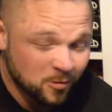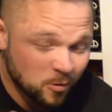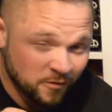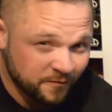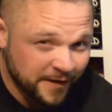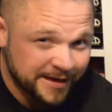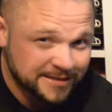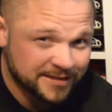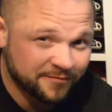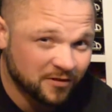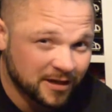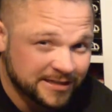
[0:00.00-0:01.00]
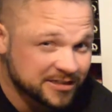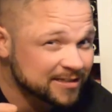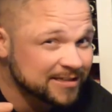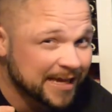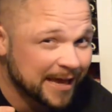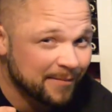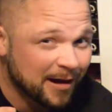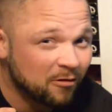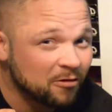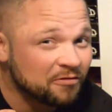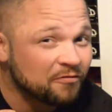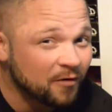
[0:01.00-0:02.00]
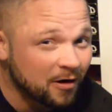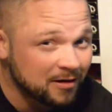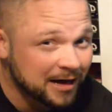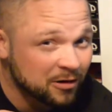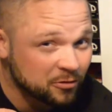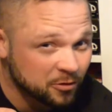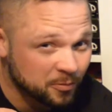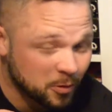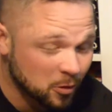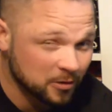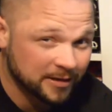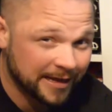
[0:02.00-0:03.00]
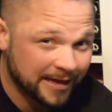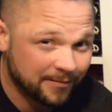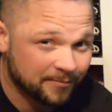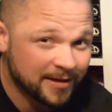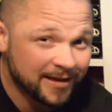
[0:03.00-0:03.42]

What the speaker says: Well, Fantasy Flight just came out with Fallout the board game.